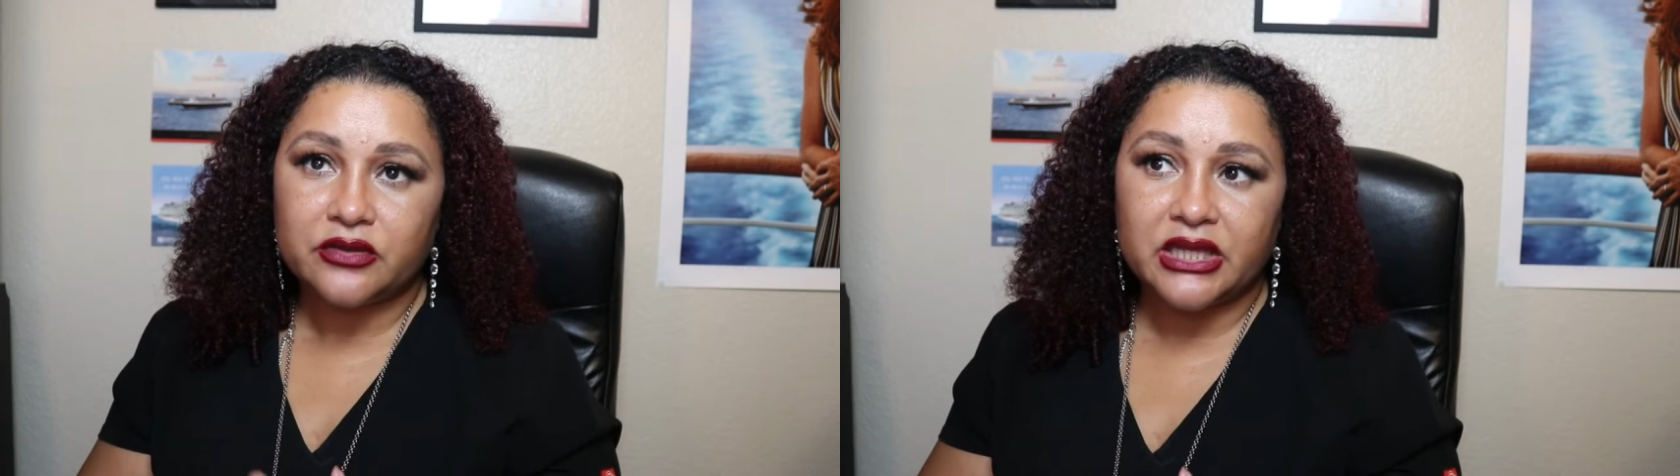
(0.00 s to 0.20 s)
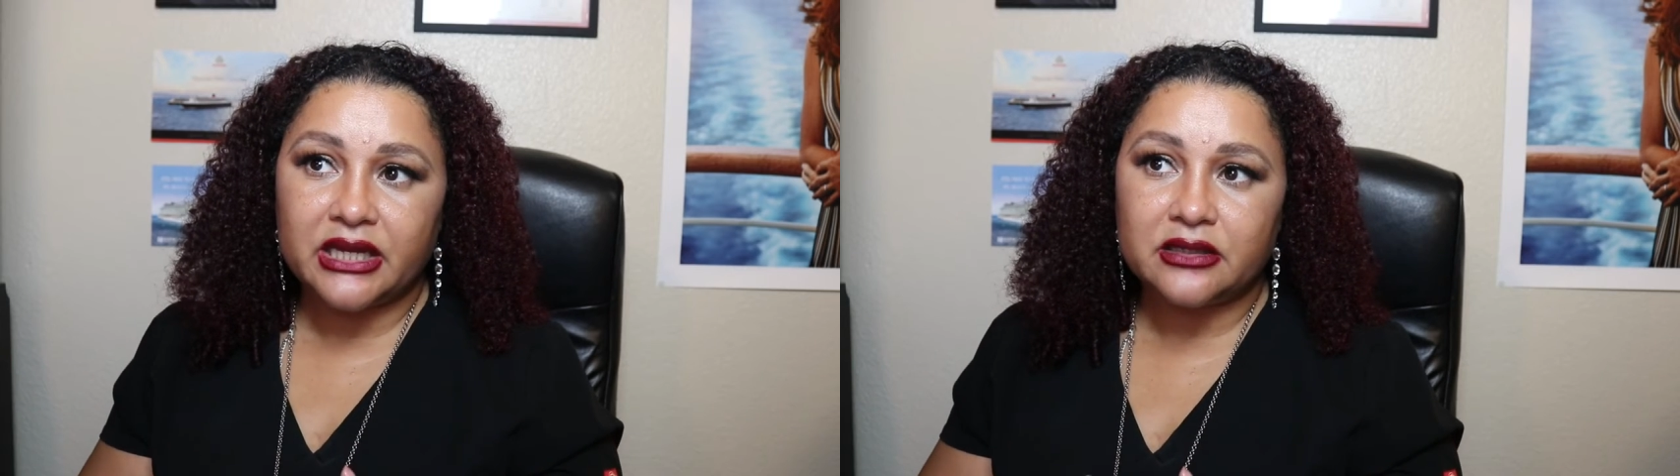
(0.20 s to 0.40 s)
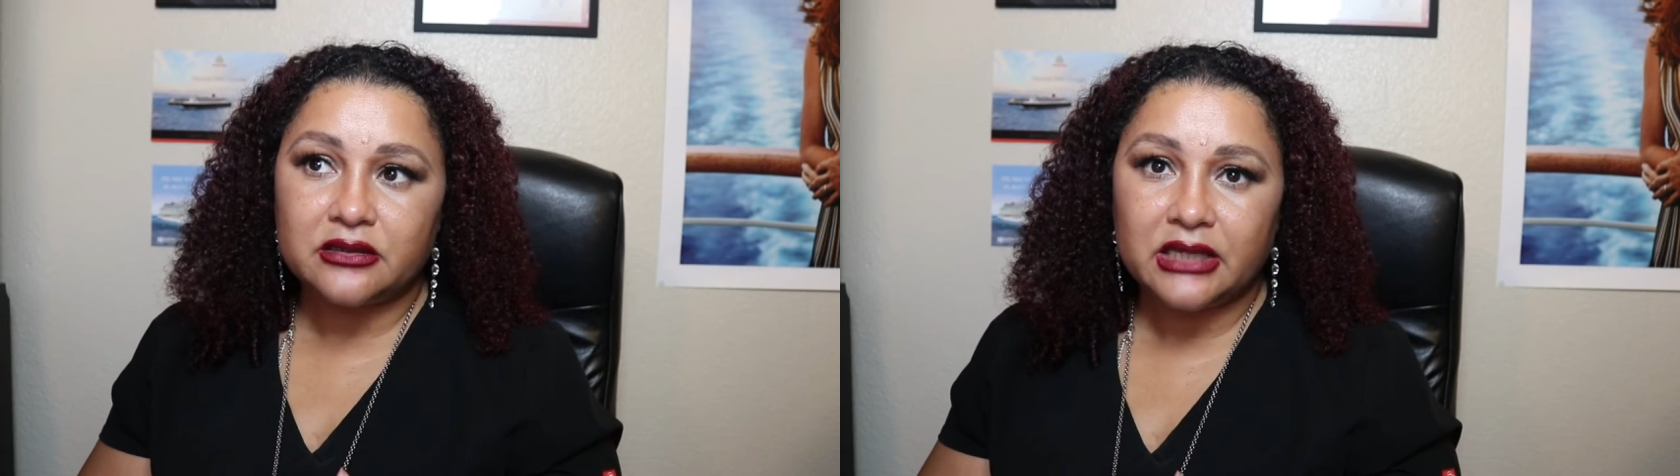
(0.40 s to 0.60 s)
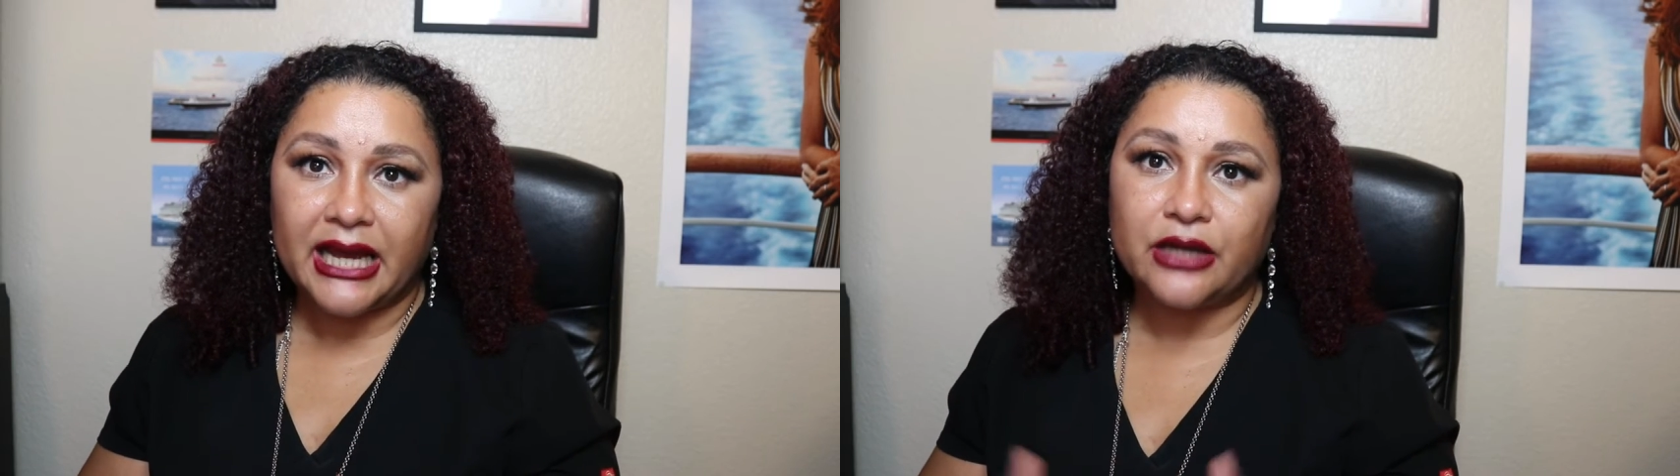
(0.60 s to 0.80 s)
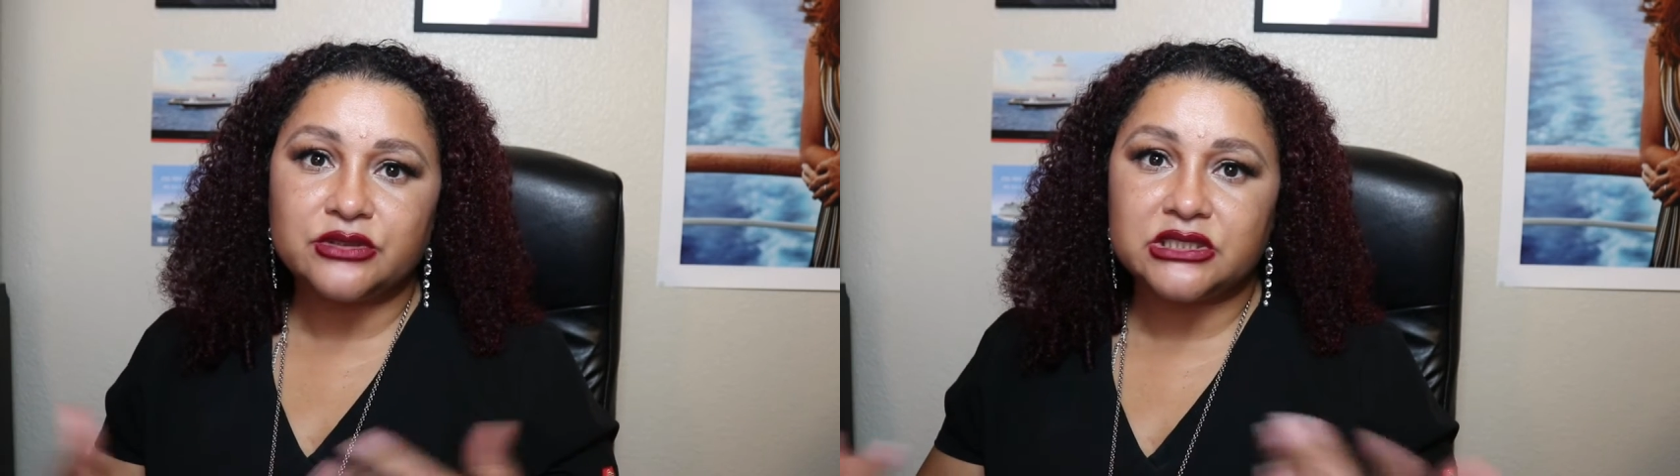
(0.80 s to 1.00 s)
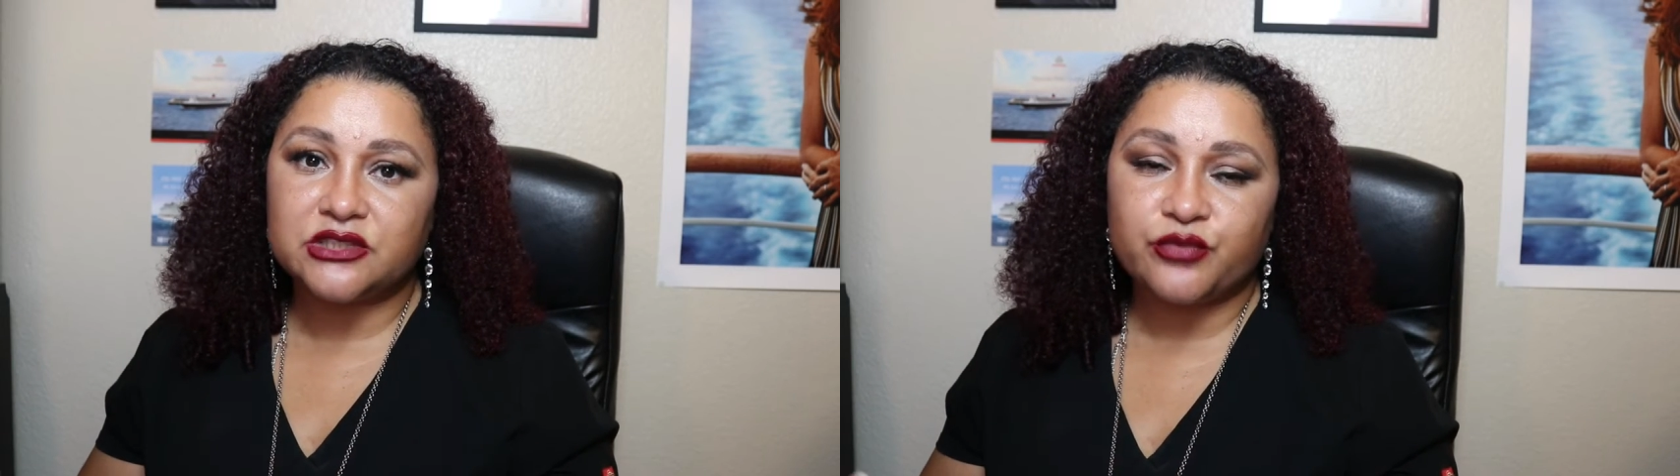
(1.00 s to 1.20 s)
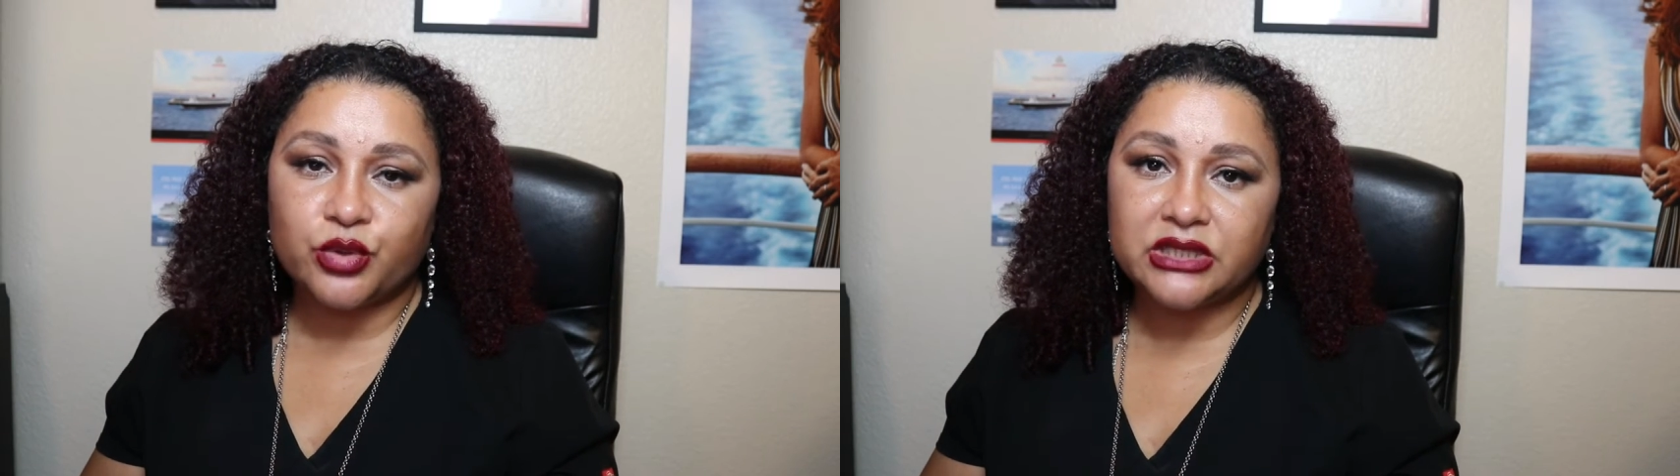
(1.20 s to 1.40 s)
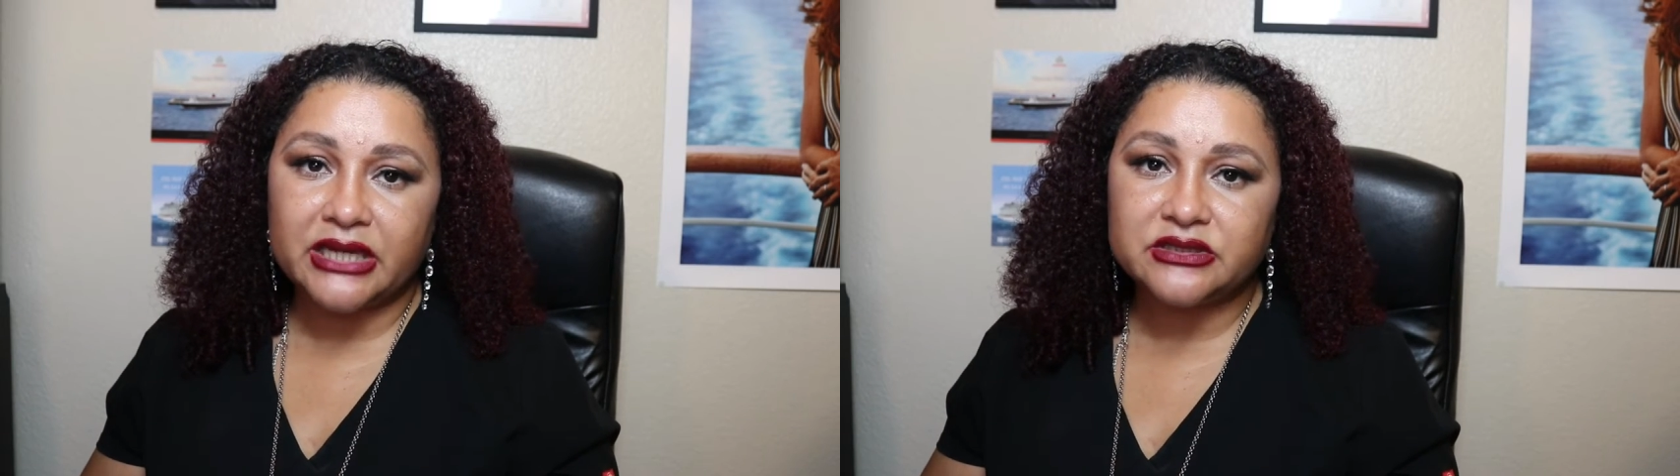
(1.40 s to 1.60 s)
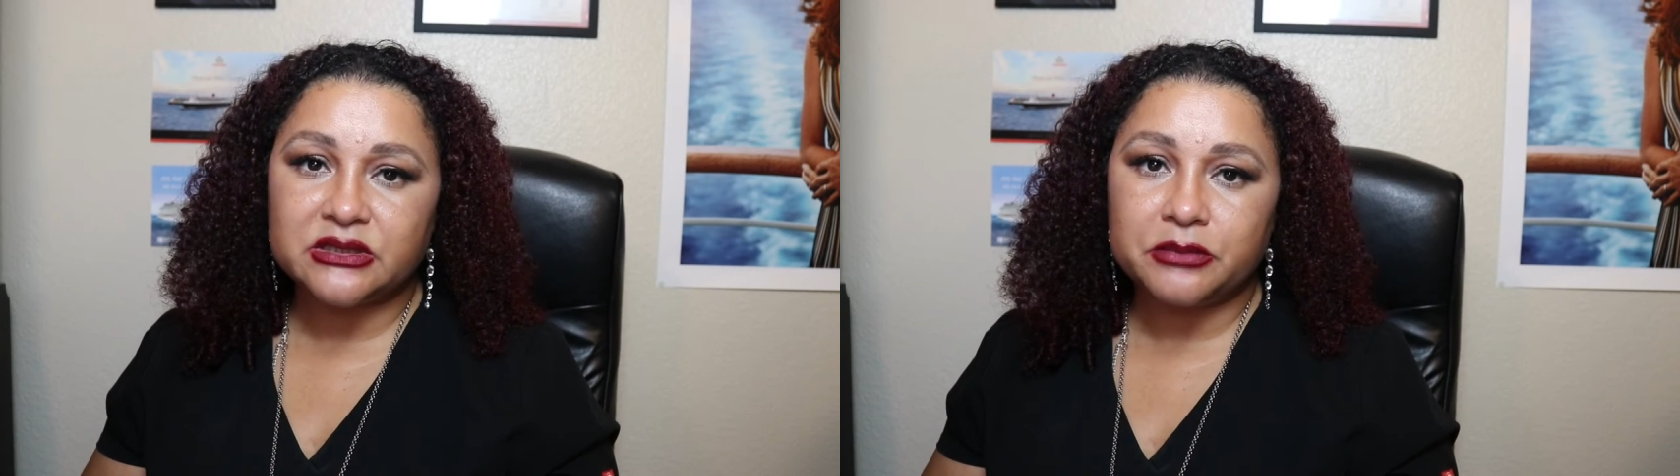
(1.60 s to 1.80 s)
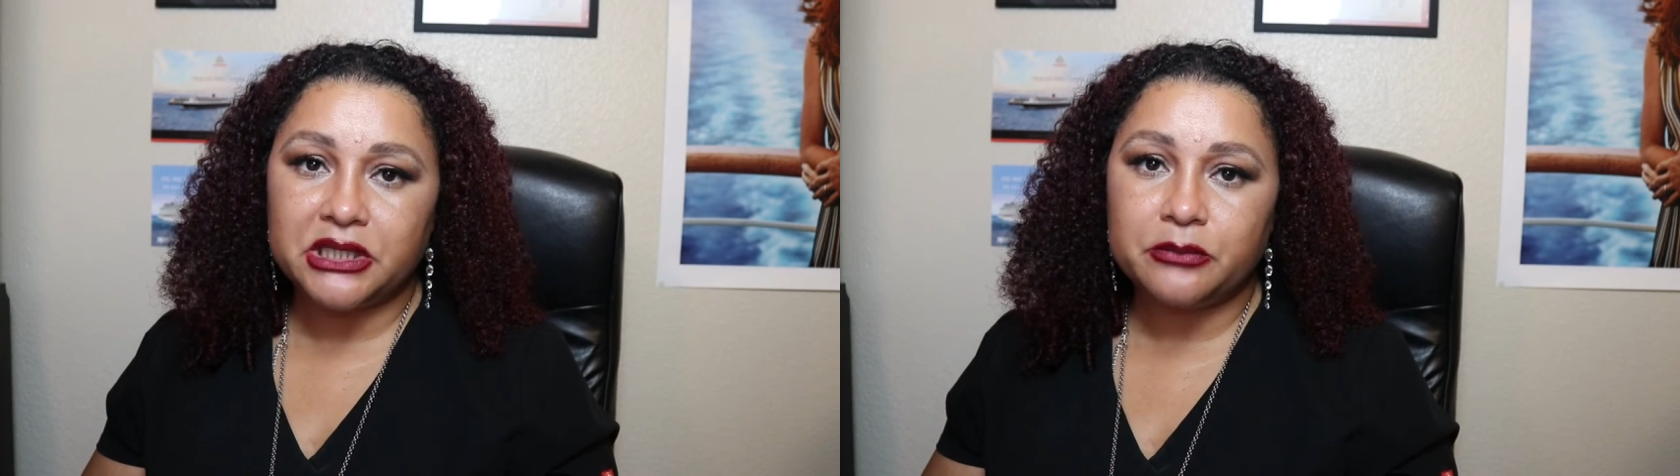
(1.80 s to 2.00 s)
that houses
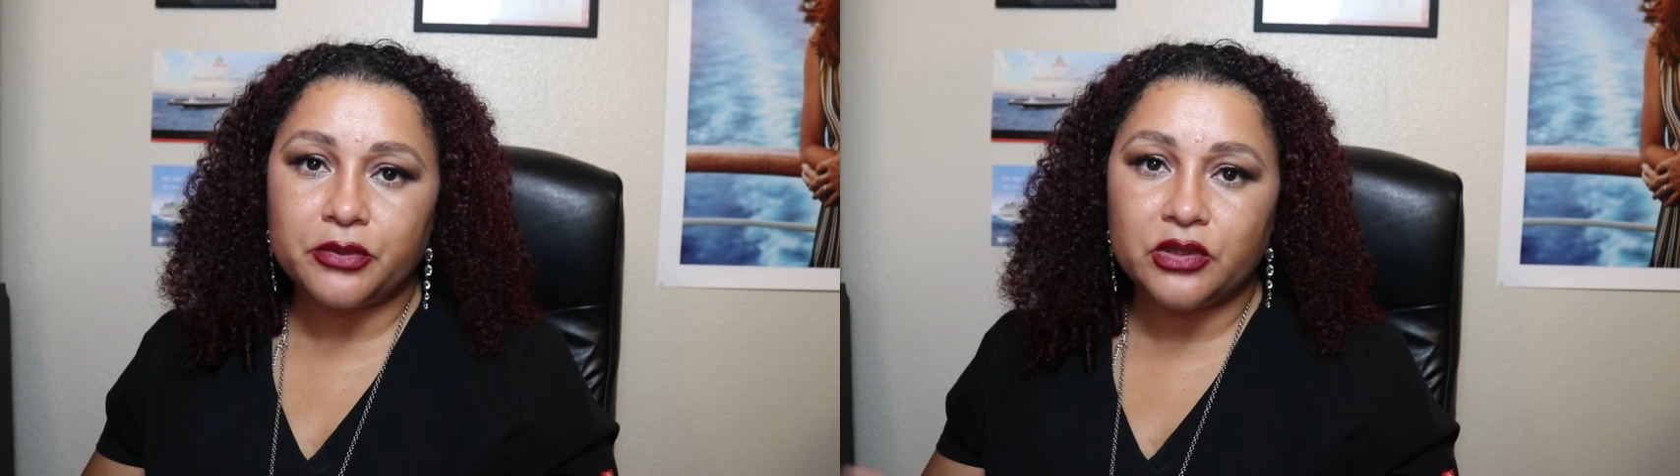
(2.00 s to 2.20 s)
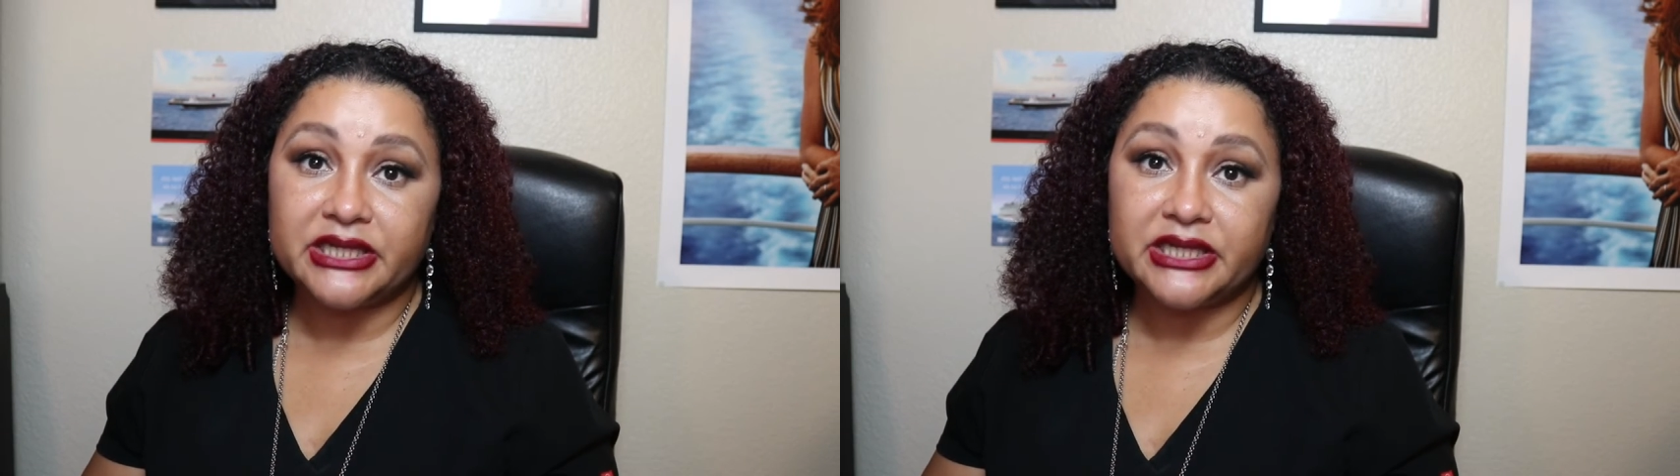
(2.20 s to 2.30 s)
4,000 people,